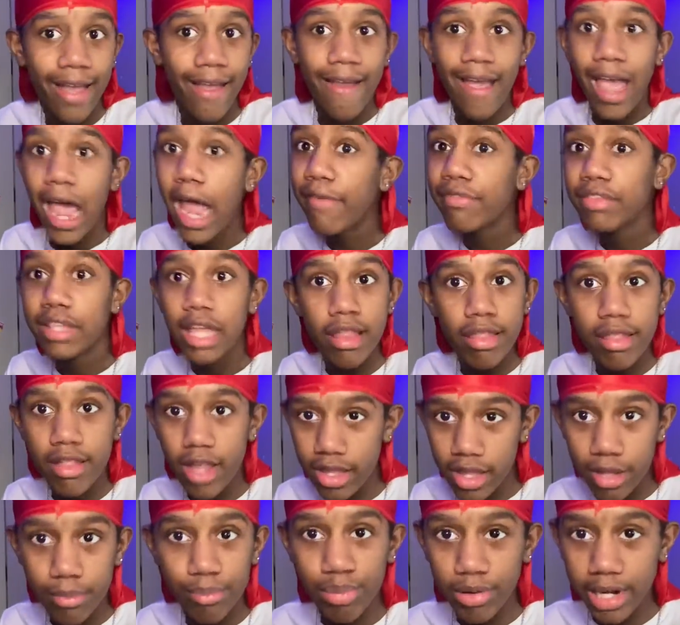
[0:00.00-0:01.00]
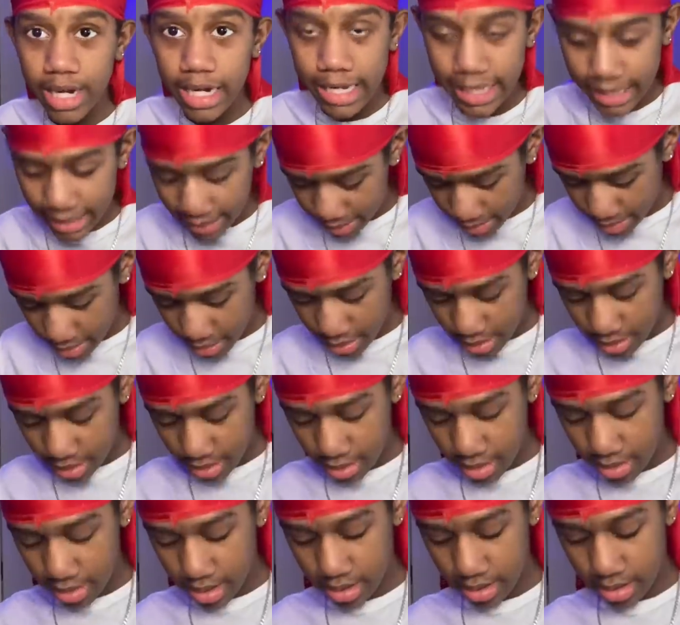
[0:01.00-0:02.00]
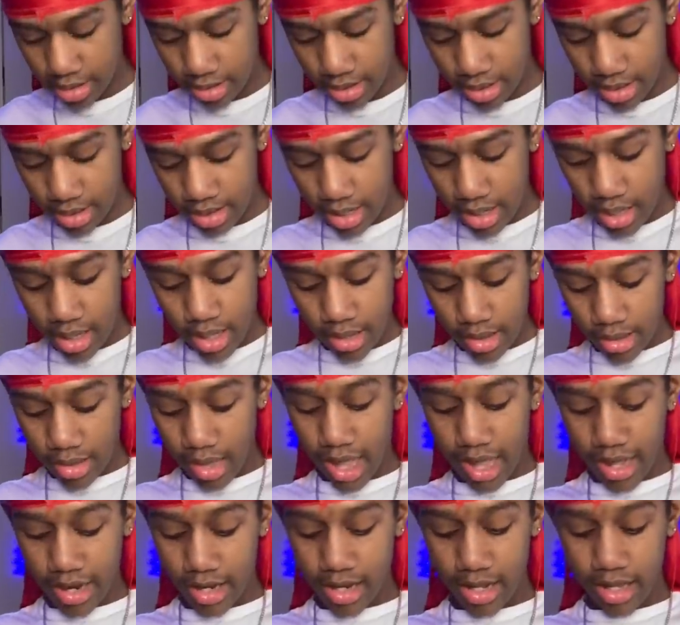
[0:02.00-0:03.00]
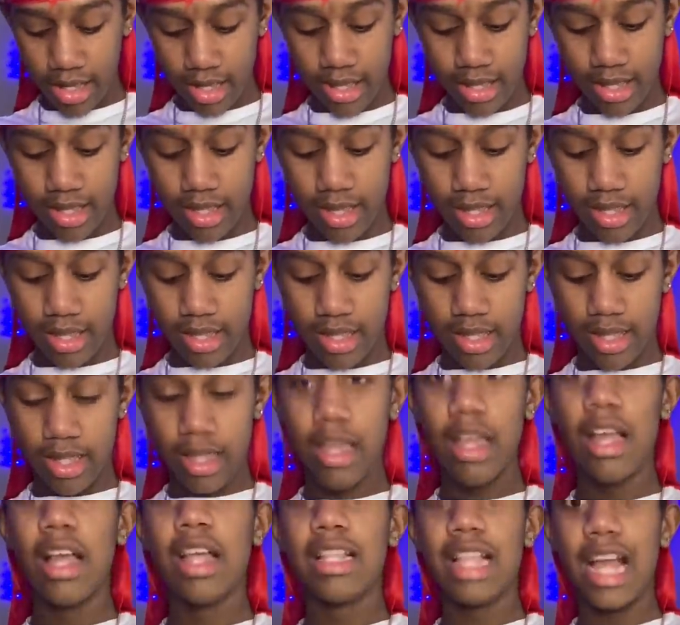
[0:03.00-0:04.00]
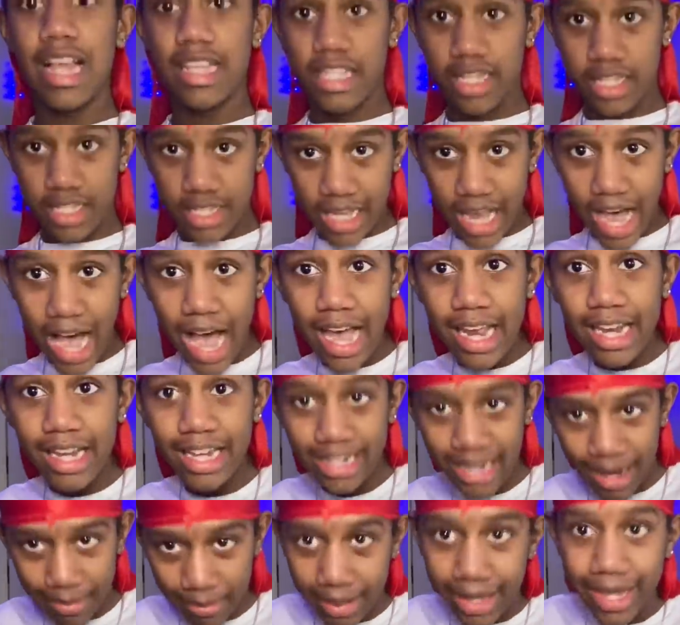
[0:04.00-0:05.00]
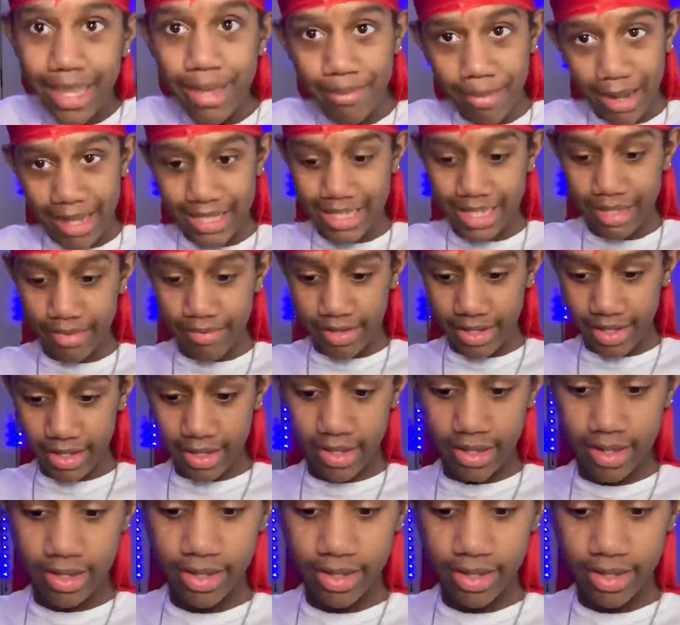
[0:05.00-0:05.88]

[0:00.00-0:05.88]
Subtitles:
If this doesn't break it, then that's a sign and I'm gonna keep my TV.